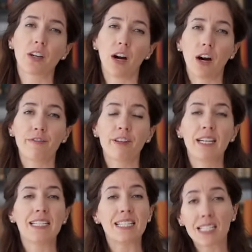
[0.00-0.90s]
off
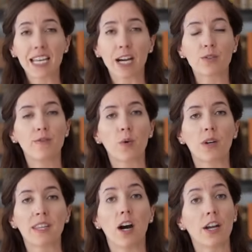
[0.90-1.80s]
discount for
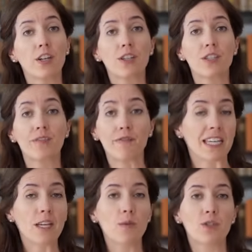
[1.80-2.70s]
the auditor's
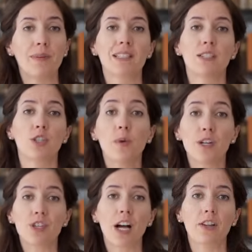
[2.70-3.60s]
fee, which makes it
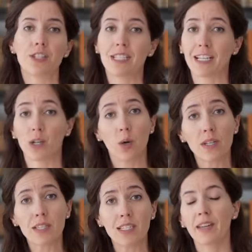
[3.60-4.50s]
$200 to take a
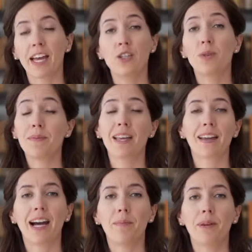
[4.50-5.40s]
course. And you can make
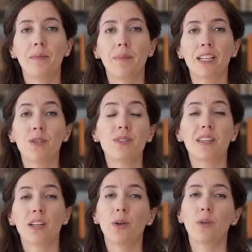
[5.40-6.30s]
that happen by using
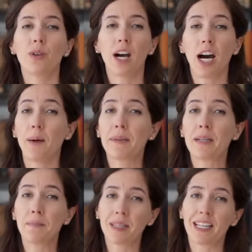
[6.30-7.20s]
the code
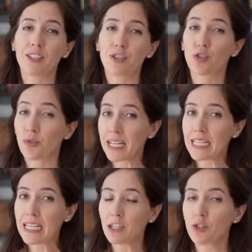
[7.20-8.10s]

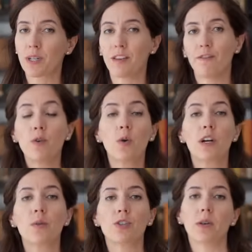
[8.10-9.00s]

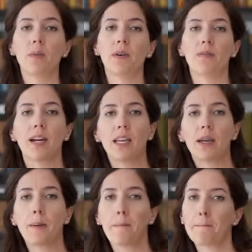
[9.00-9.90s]
COMMONPLACETRINITY24, which I will put right
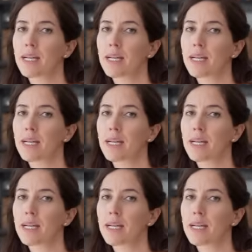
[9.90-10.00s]
here,